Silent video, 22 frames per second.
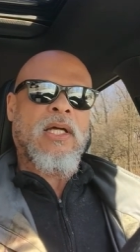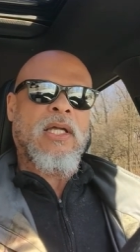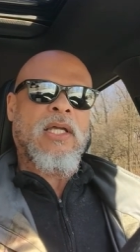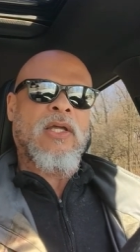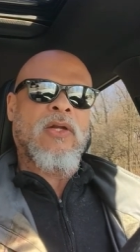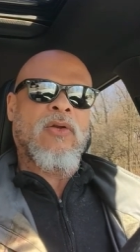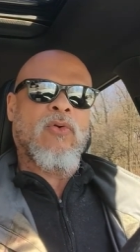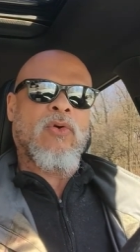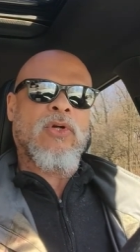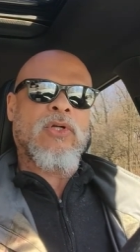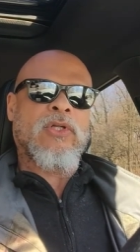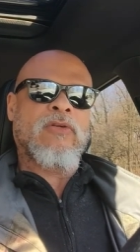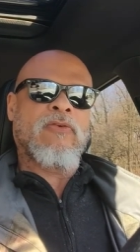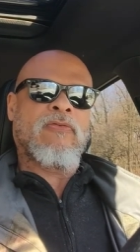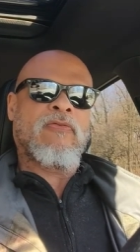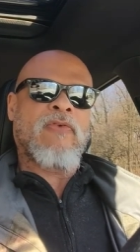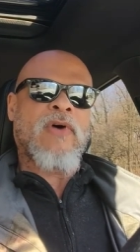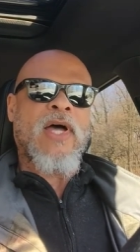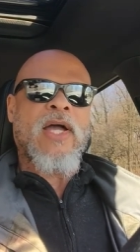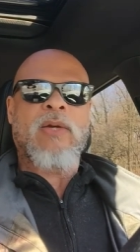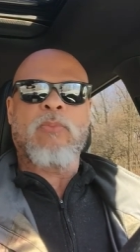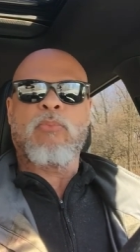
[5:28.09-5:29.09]
in order to
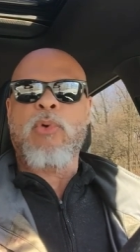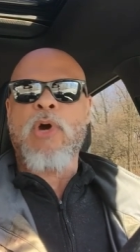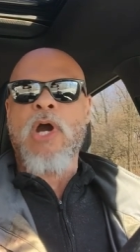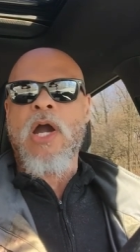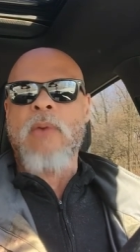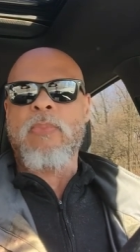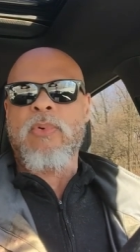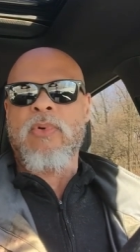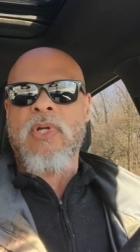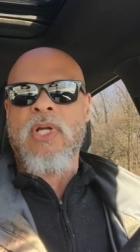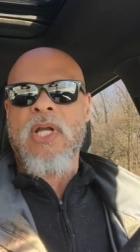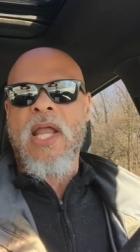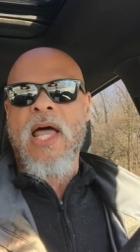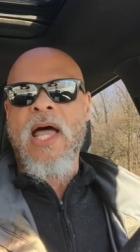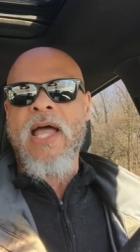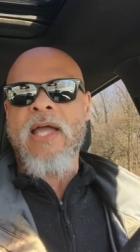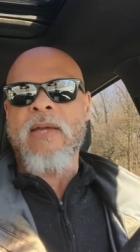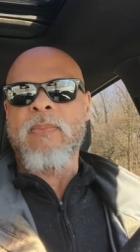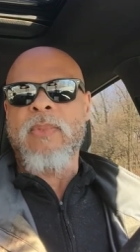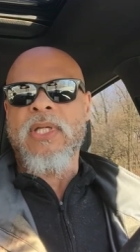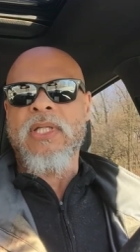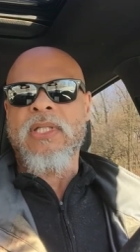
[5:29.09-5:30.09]
find proper
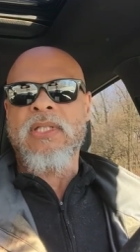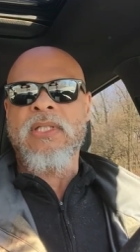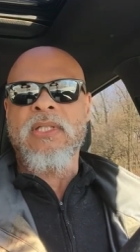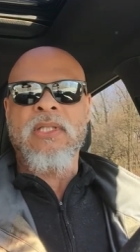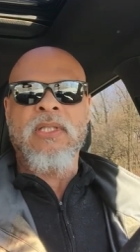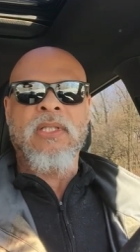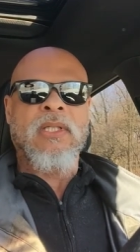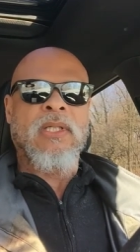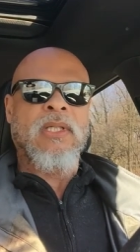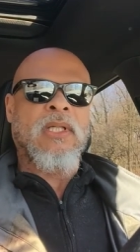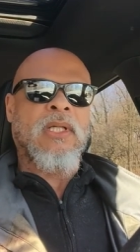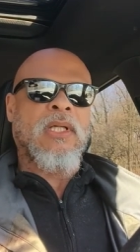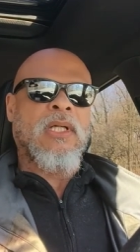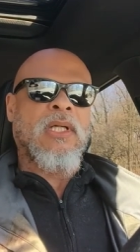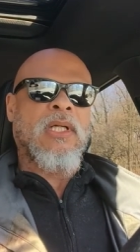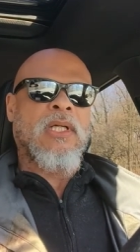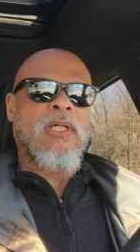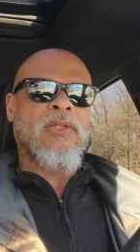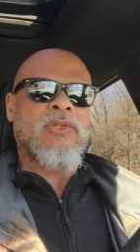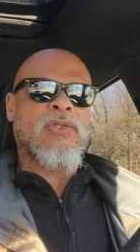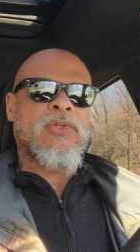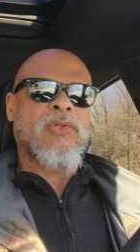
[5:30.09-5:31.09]
alignment
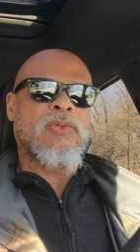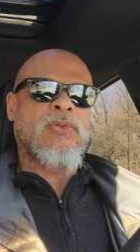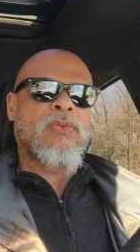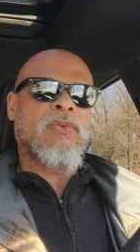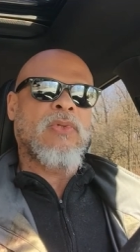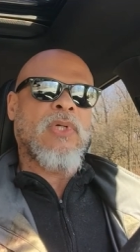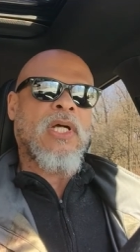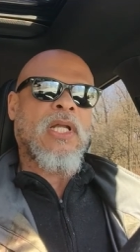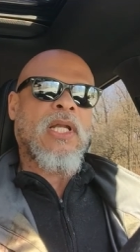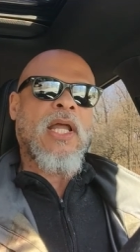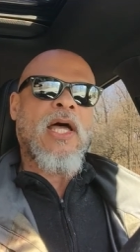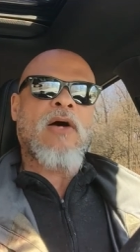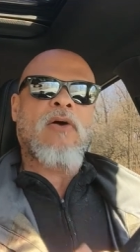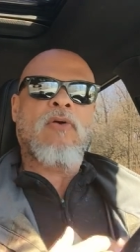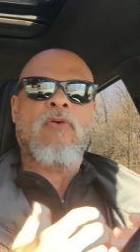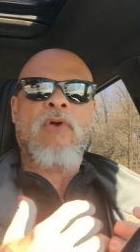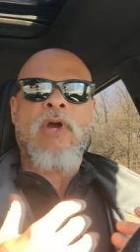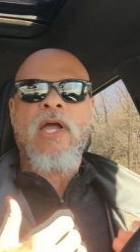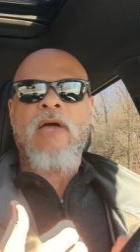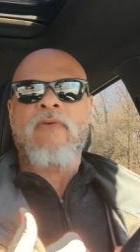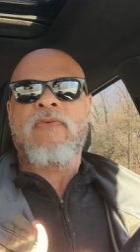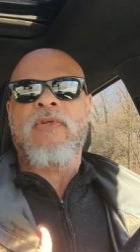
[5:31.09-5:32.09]
to allow
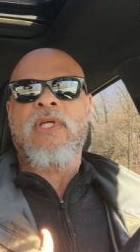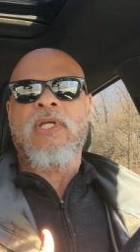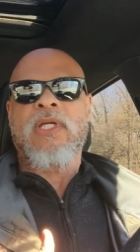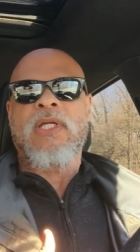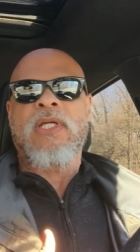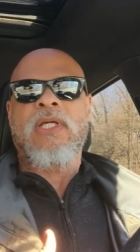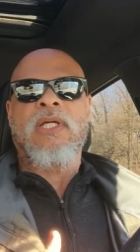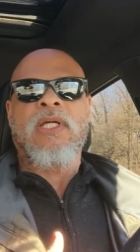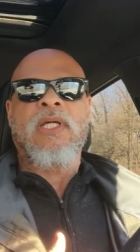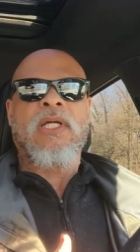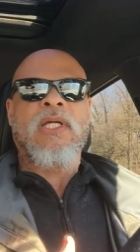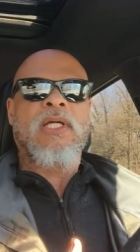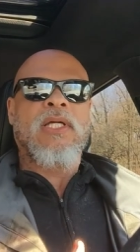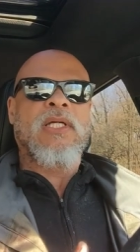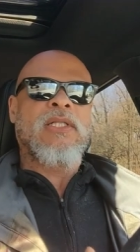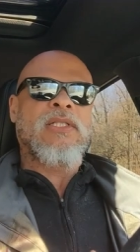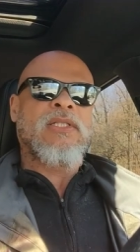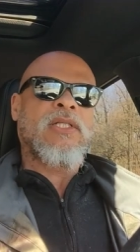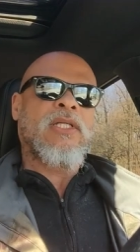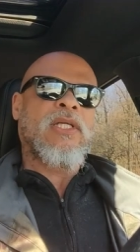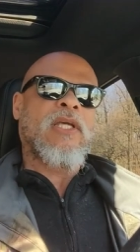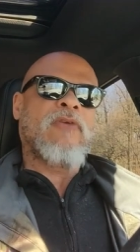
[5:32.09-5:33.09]
gravity
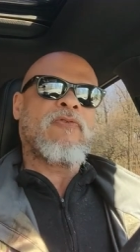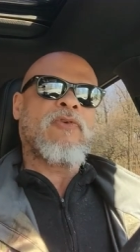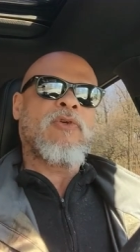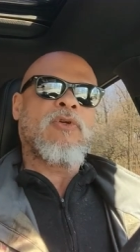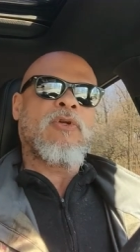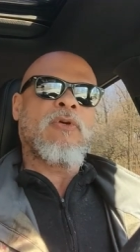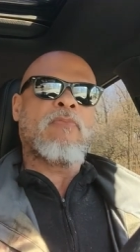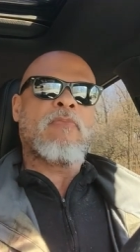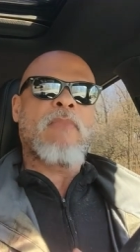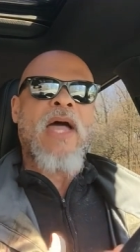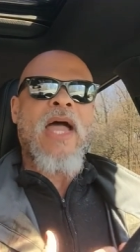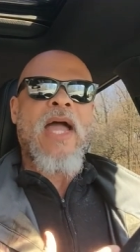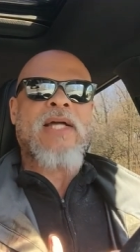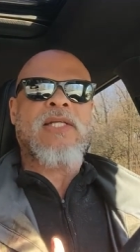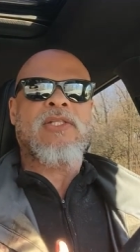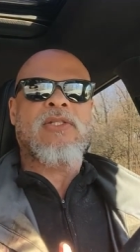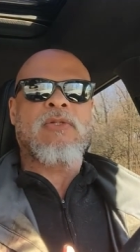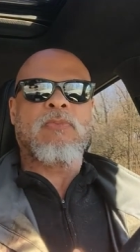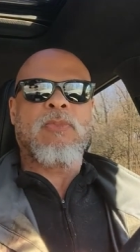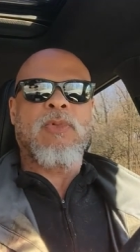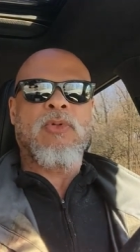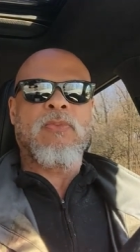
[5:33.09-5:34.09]
to give you the
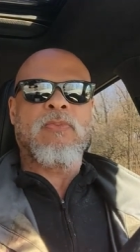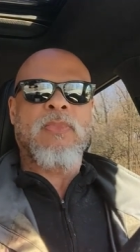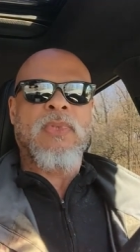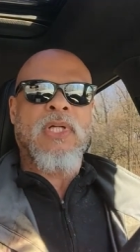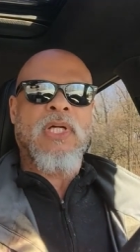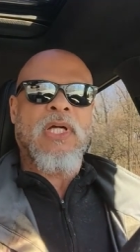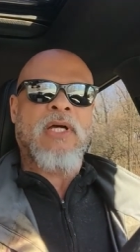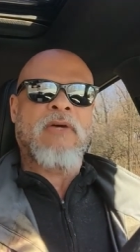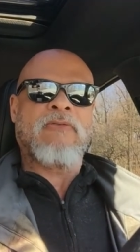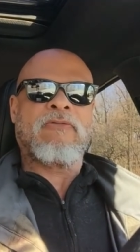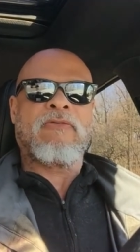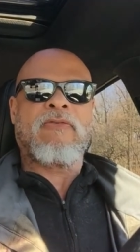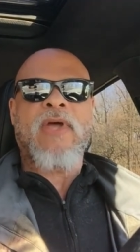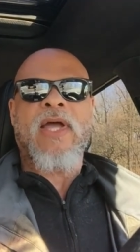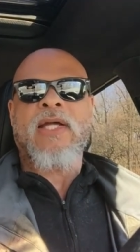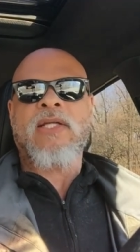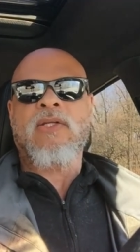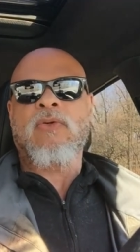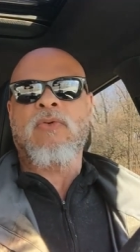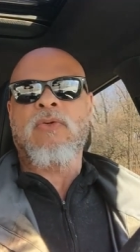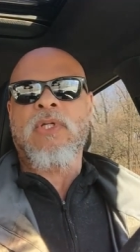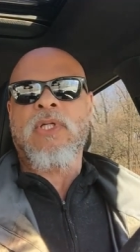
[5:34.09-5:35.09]
maximum
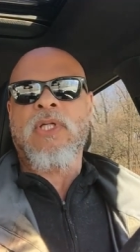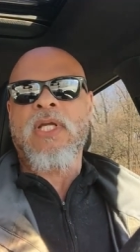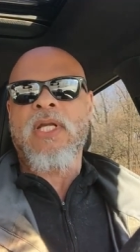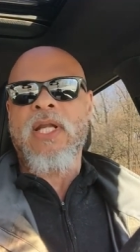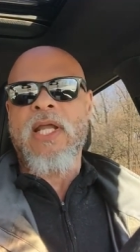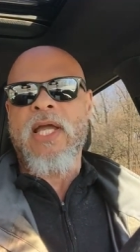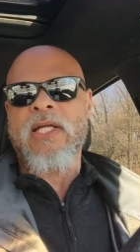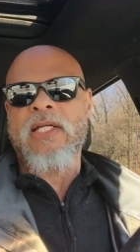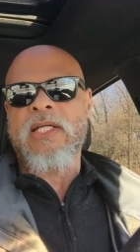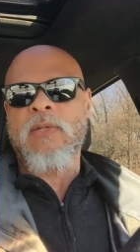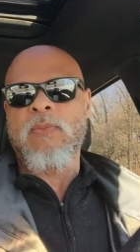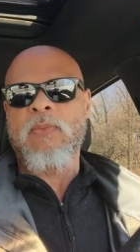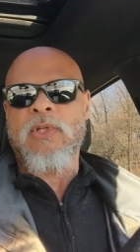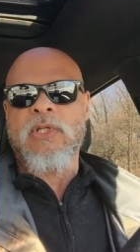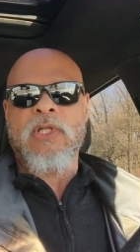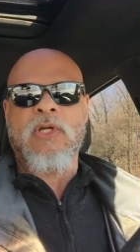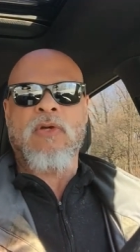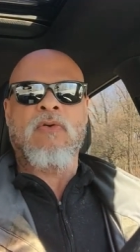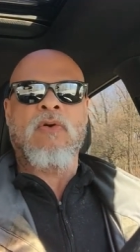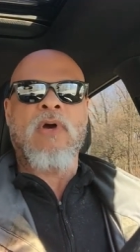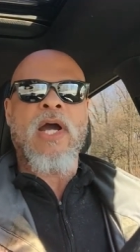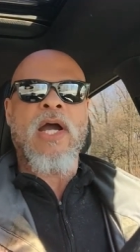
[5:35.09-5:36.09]
effect on connecting with
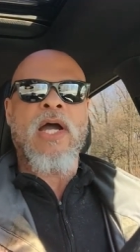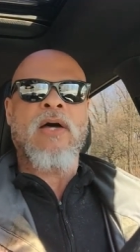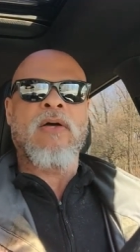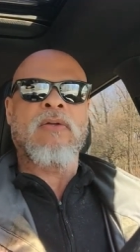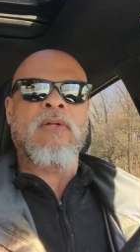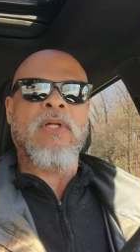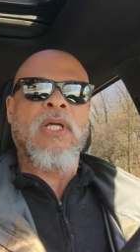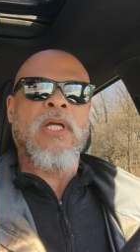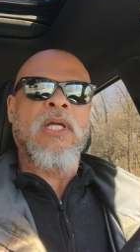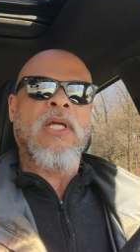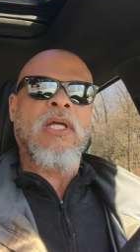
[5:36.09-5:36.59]
the ground.